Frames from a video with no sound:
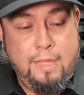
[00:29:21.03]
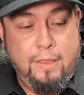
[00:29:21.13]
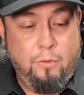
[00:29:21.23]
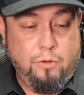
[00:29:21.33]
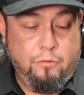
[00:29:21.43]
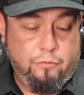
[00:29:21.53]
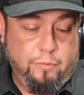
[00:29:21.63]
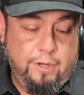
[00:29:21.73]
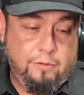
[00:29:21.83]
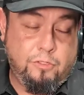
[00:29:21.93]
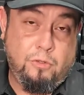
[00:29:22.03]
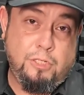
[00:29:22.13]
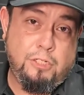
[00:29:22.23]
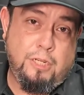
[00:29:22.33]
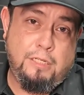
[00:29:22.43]
and then we'll go from there. So
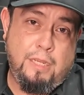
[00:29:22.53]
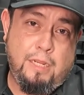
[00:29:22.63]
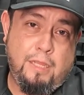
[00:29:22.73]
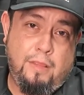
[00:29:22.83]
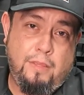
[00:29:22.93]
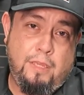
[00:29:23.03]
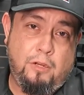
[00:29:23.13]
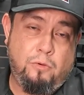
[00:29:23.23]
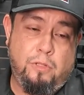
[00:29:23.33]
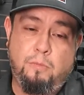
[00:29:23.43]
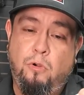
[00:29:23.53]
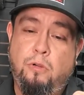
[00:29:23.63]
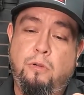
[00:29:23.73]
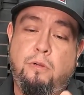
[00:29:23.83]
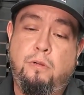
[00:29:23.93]
essentially I take the acrylic
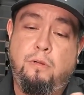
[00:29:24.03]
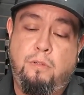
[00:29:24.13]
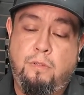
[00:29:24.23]
marker,